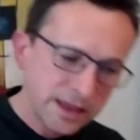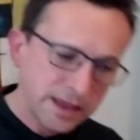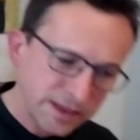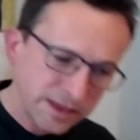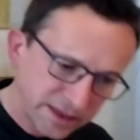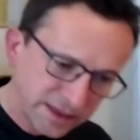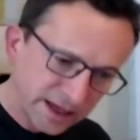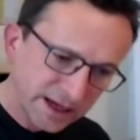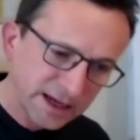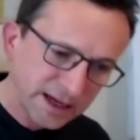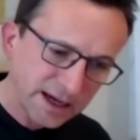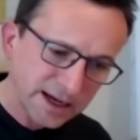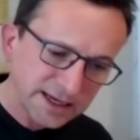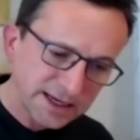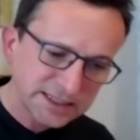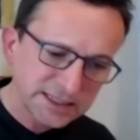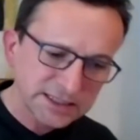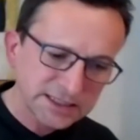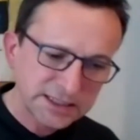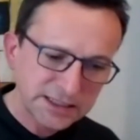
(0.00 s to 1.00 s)
the
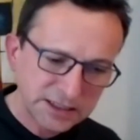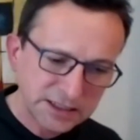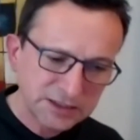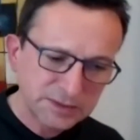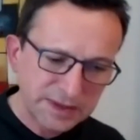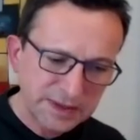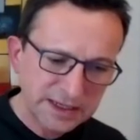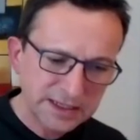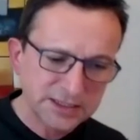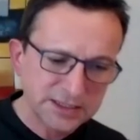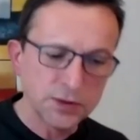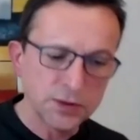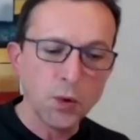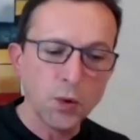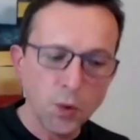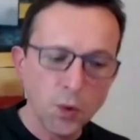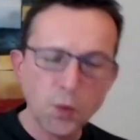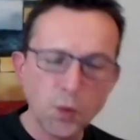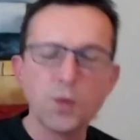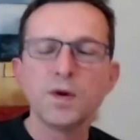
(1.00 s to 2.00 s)
guys you speak to
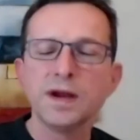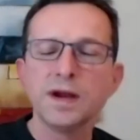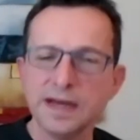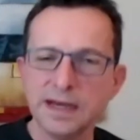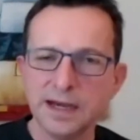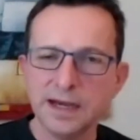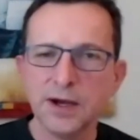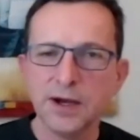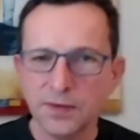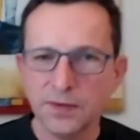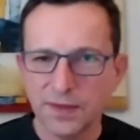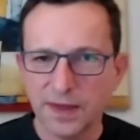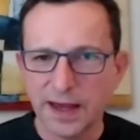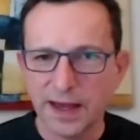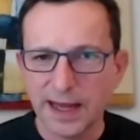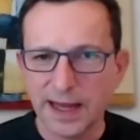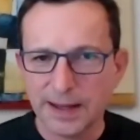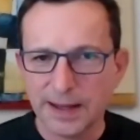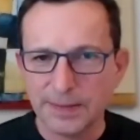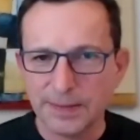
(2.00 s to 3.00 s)
already know
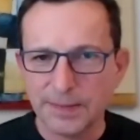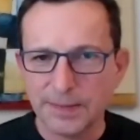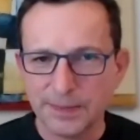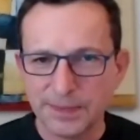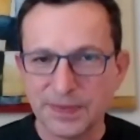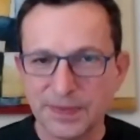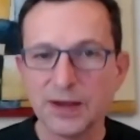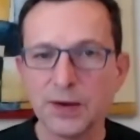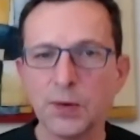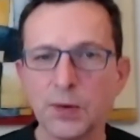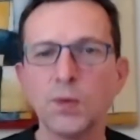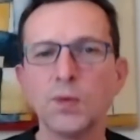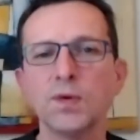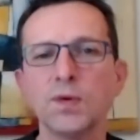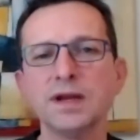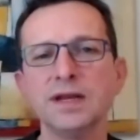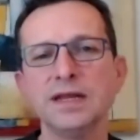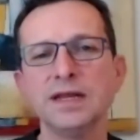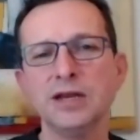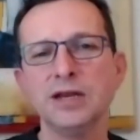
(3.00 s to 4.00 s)
that. They
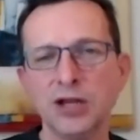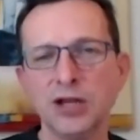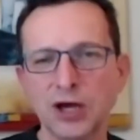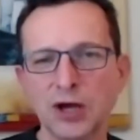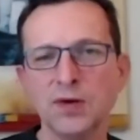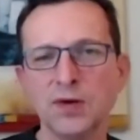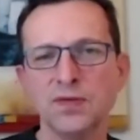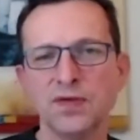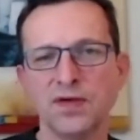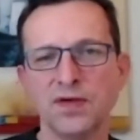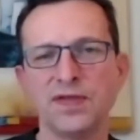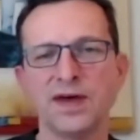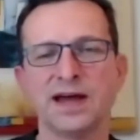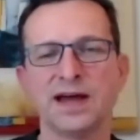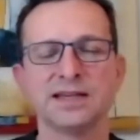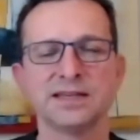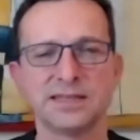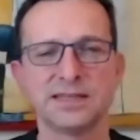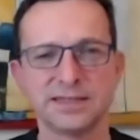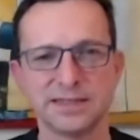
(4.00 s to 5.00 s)
already know that
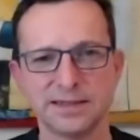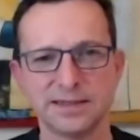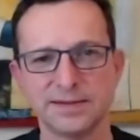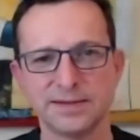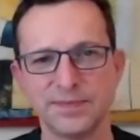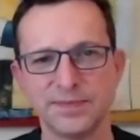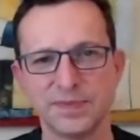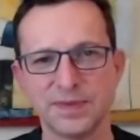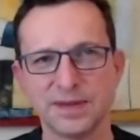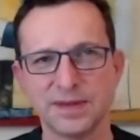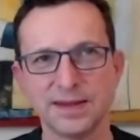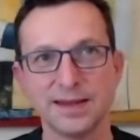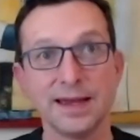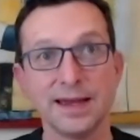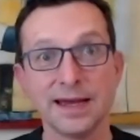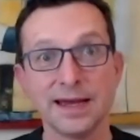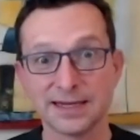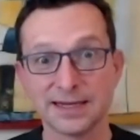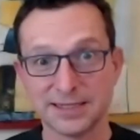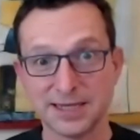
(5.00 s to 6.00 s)
that's
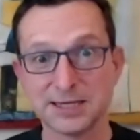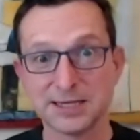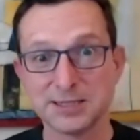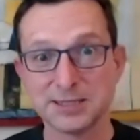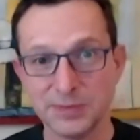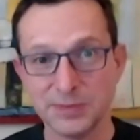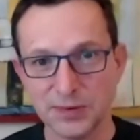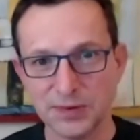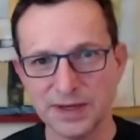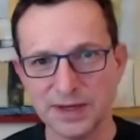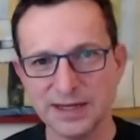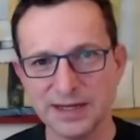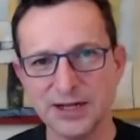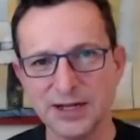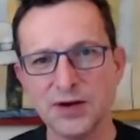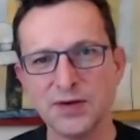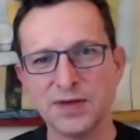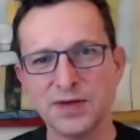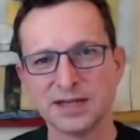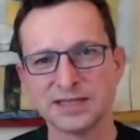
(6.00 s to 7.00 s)
accessible. They
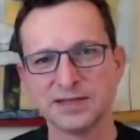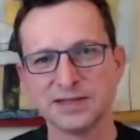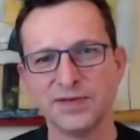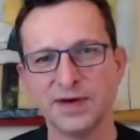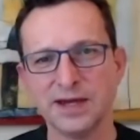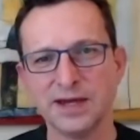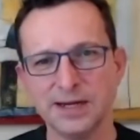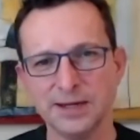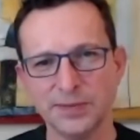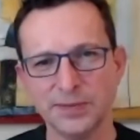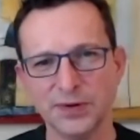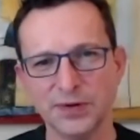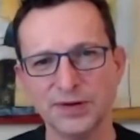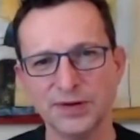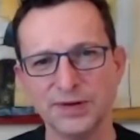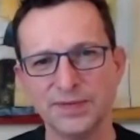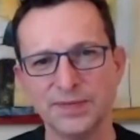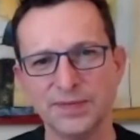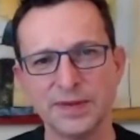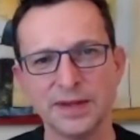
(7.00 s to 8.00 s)
know that's
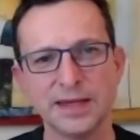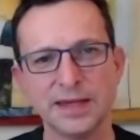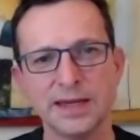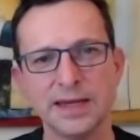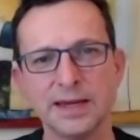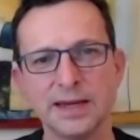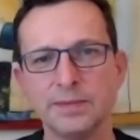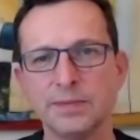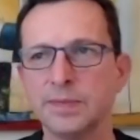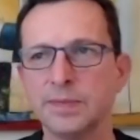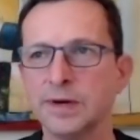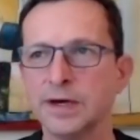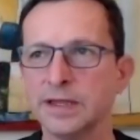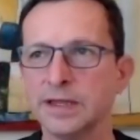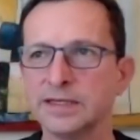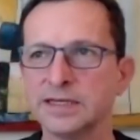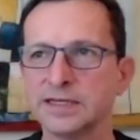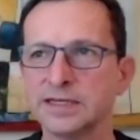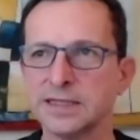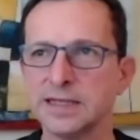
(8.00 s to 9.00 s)
available,
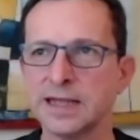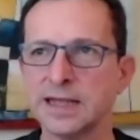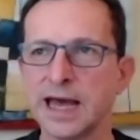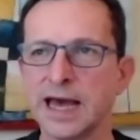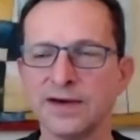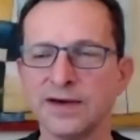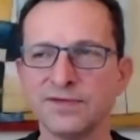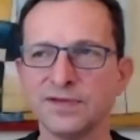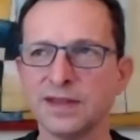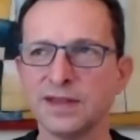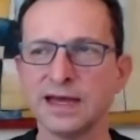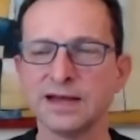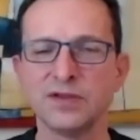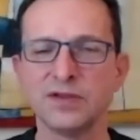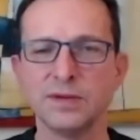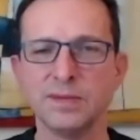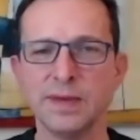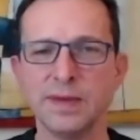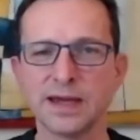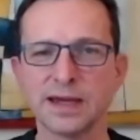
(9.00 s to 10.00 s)
but just haven't had
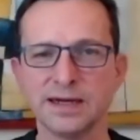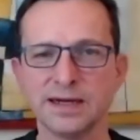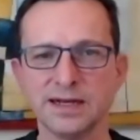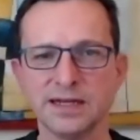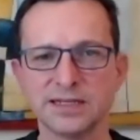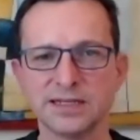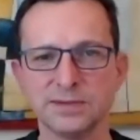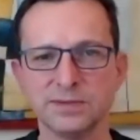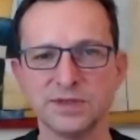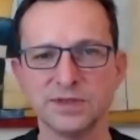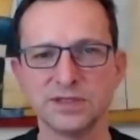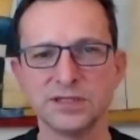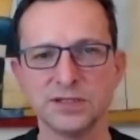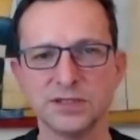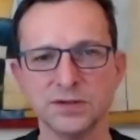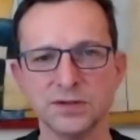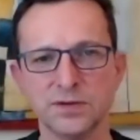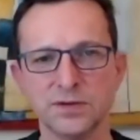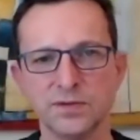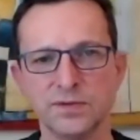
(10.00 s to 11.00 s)
the mechanism
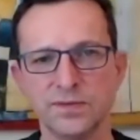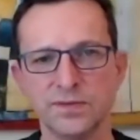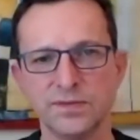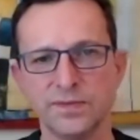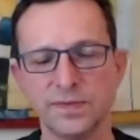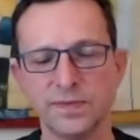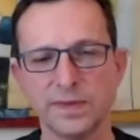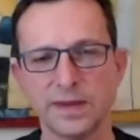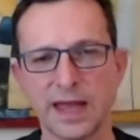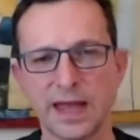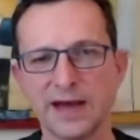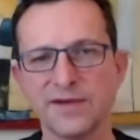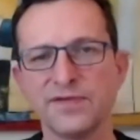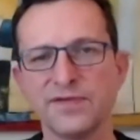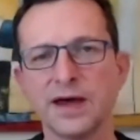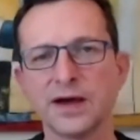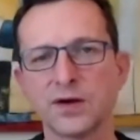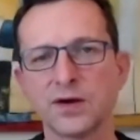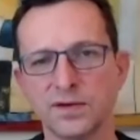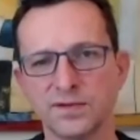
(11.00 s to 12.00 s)
to have
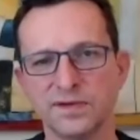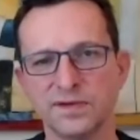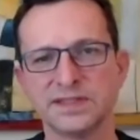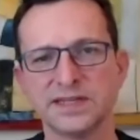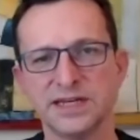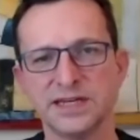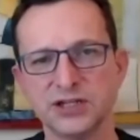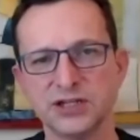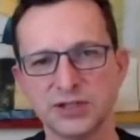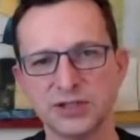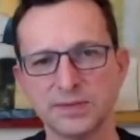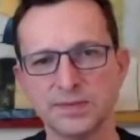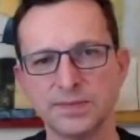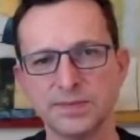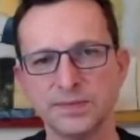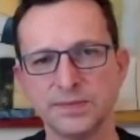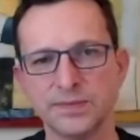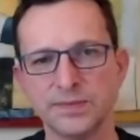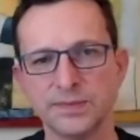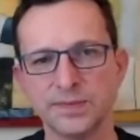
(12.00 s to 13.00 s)
that conversation.
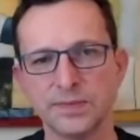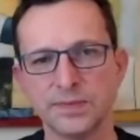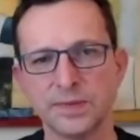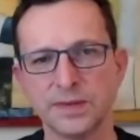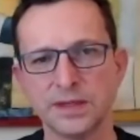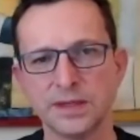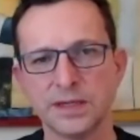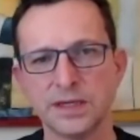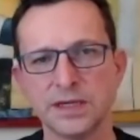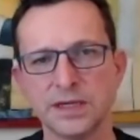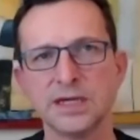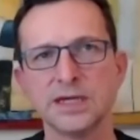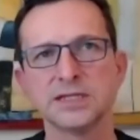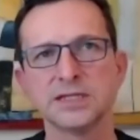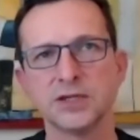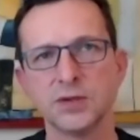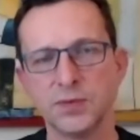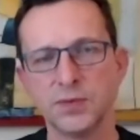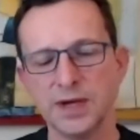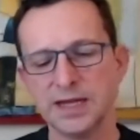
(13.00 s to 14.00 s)

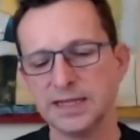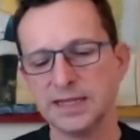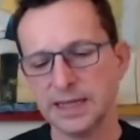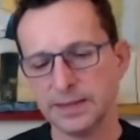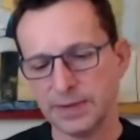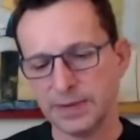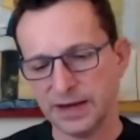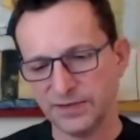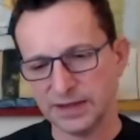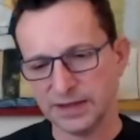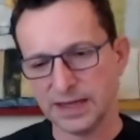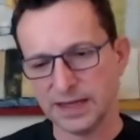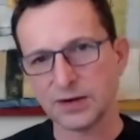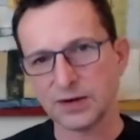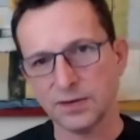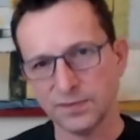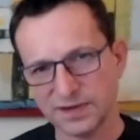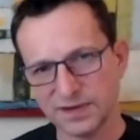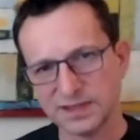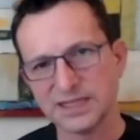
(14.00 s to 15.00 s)
So we end up having that
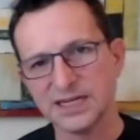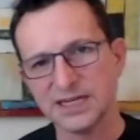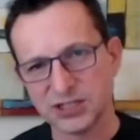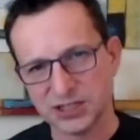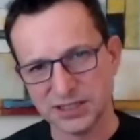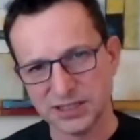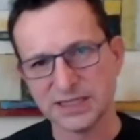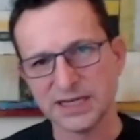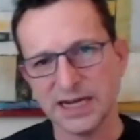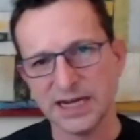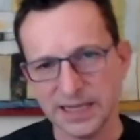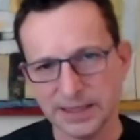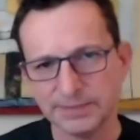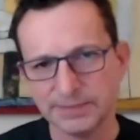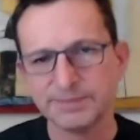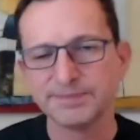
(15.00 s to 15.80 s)
conversation together.